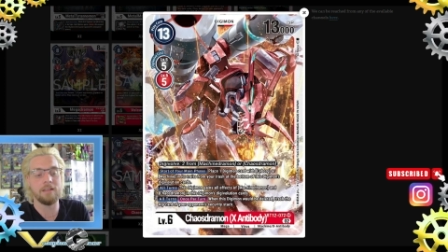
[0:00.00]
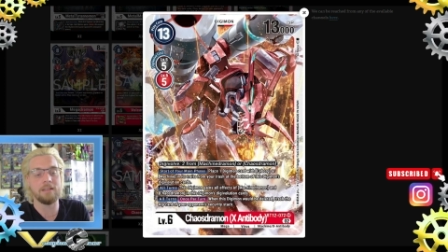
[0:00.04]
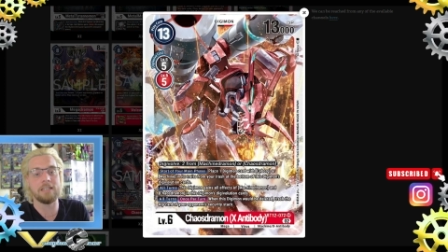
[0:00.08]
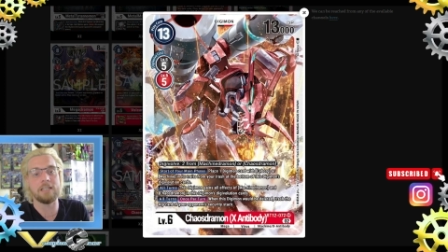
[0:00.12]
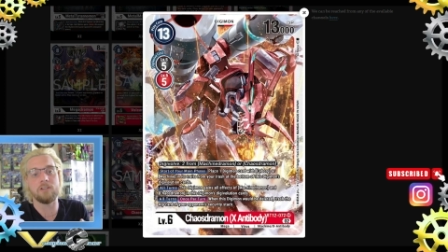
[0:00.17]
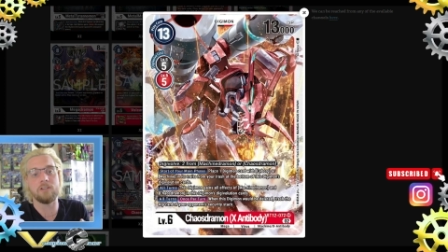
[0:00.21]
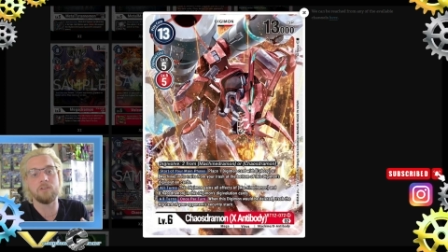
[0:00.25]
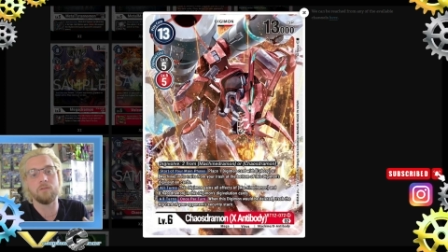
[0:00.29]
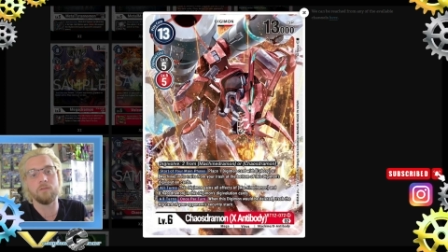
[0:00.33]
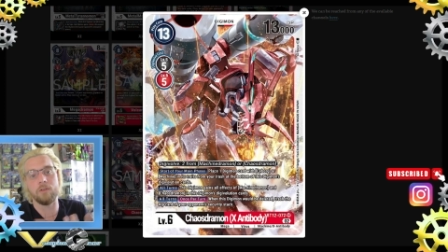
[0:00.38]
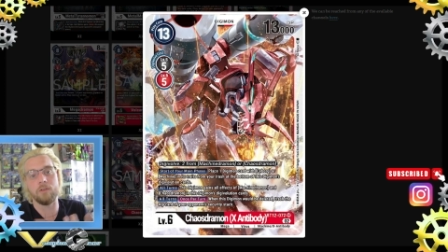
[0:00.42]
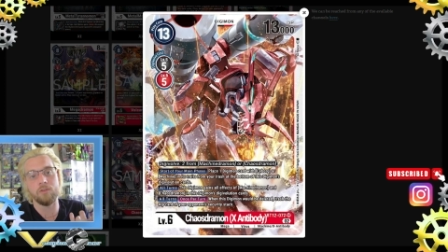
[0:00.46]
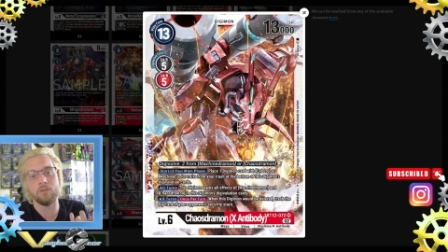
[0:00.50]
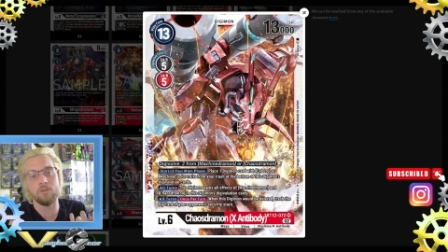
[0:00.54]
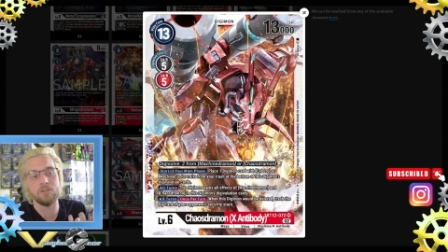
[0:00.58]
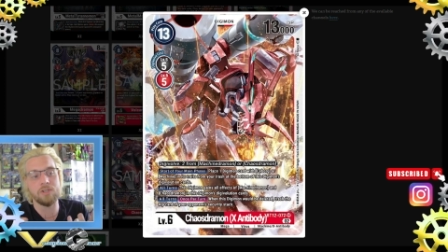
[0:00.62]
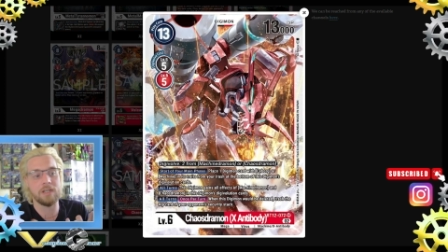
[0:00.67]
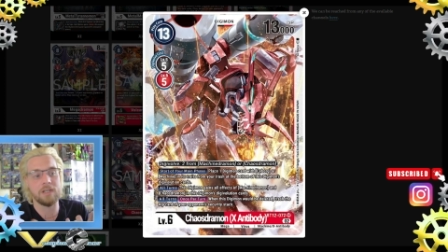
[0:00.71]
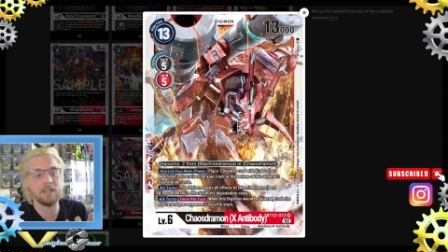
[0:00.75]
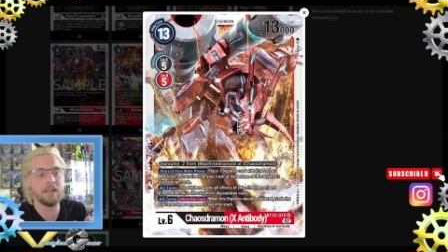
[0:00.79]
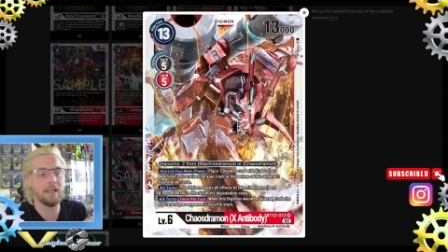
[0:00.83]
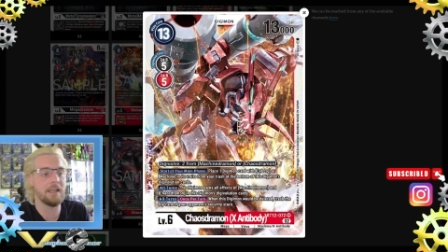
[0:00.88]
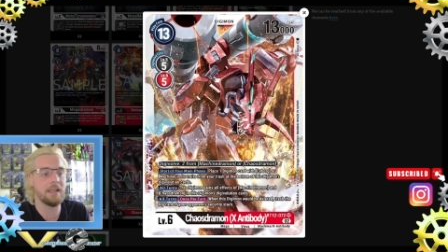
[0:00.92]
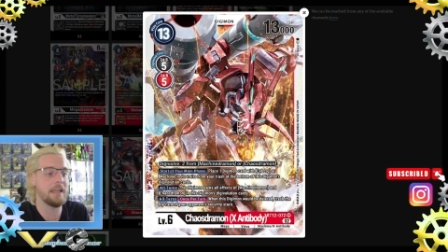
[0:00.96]

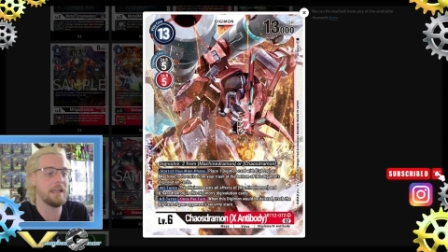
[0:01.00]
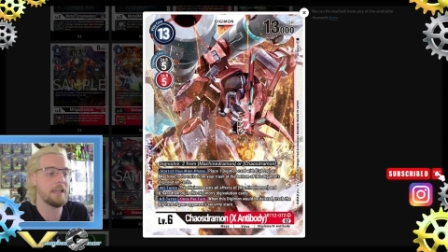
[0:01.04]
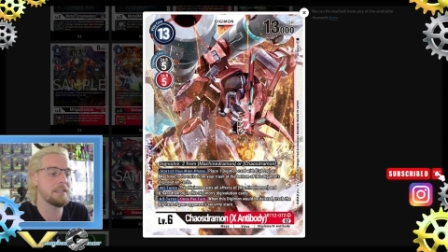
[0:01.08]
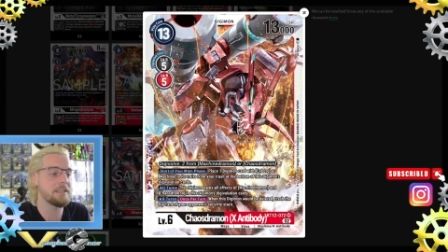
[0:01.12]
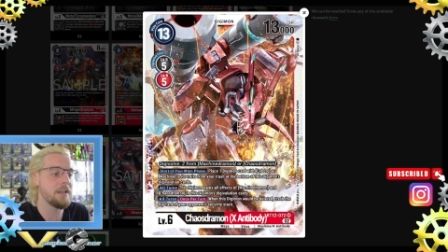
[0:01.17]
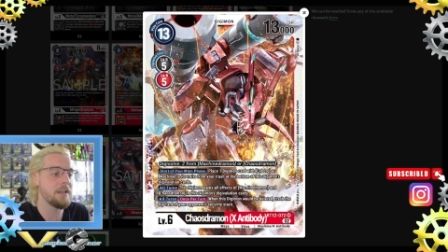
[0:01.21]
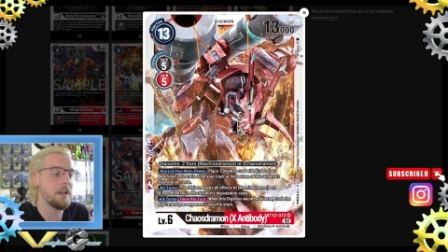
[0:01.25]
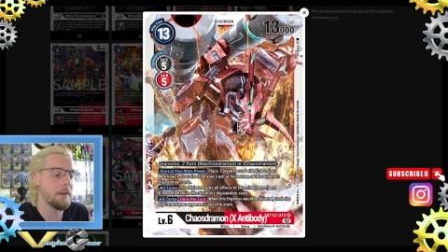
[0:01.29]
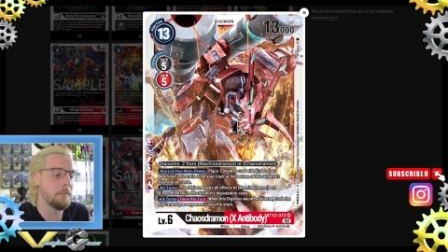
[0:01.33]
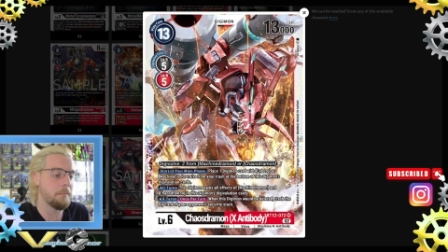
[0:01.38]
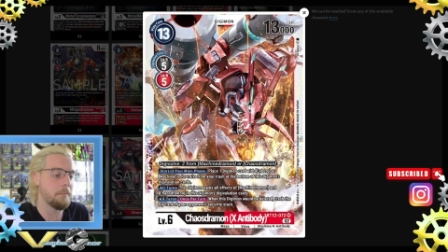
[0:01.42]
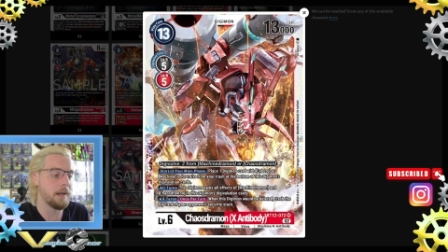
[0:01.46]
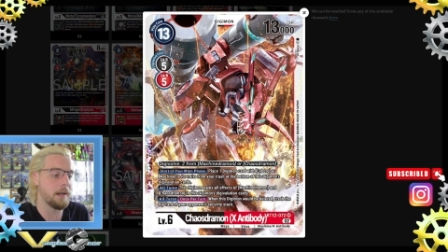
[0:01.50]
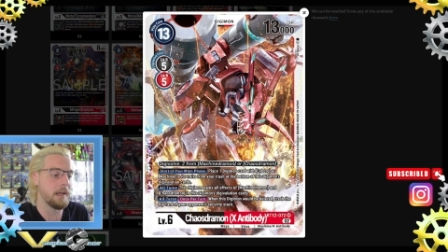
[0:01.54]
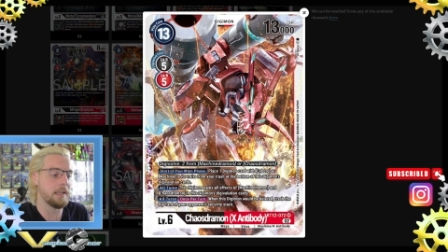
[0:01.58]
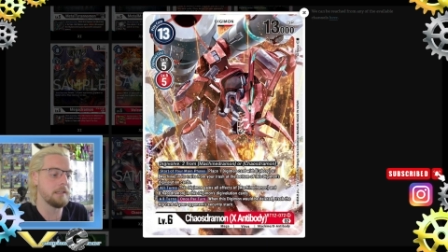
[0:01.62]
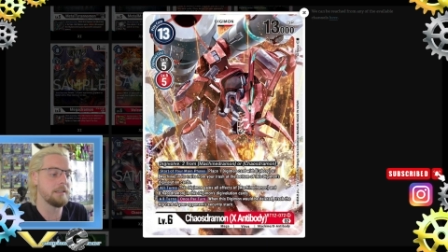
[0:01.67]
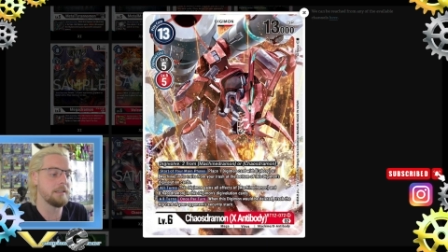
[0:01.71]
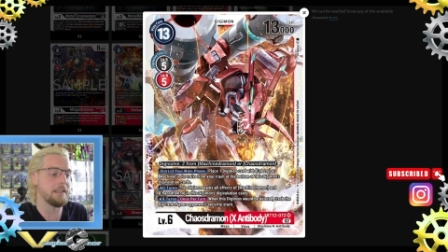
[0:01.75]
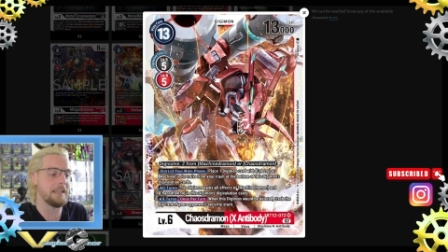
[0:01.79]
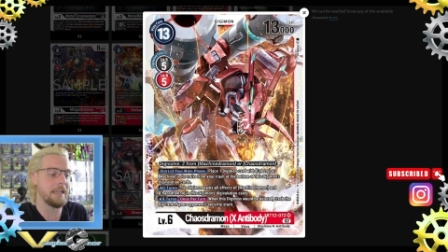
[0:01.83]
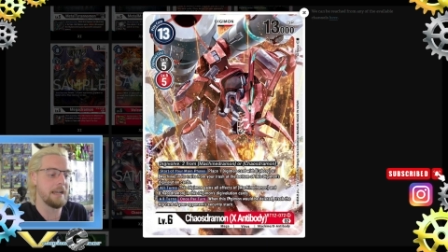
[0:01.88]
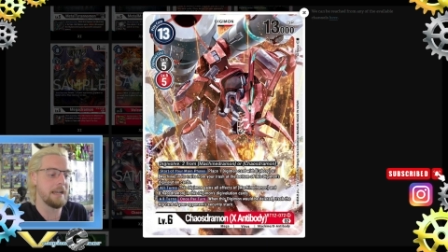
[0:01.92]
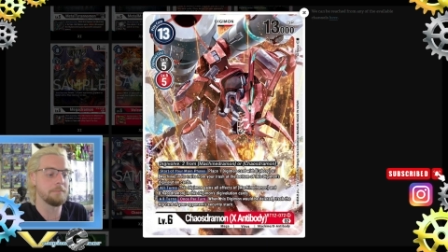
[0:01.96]
Digivolution, I guess. But
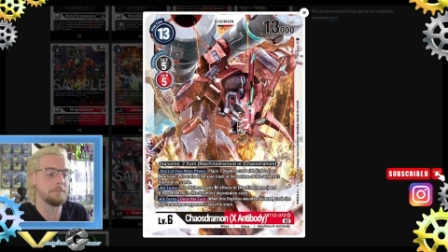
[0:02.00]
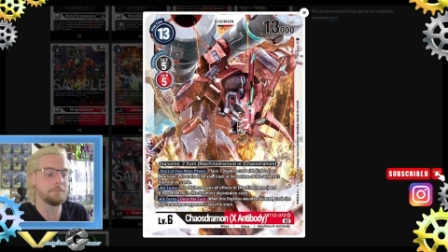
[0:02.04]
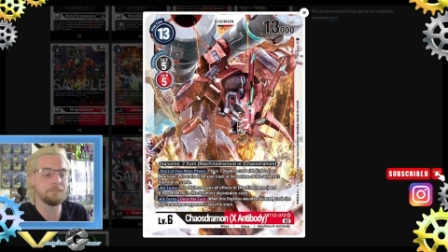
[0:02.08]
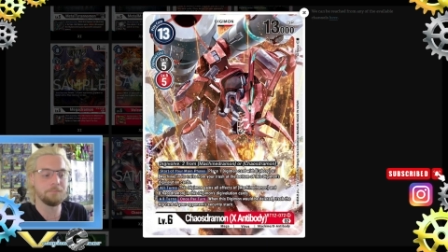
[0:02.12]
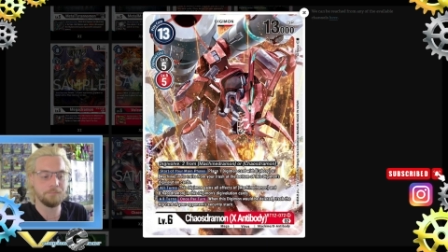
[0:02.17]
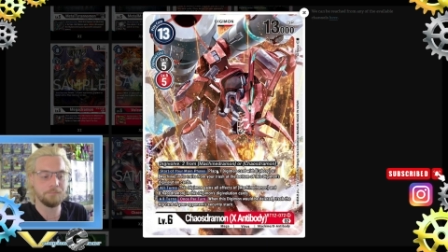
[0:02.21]
yeah,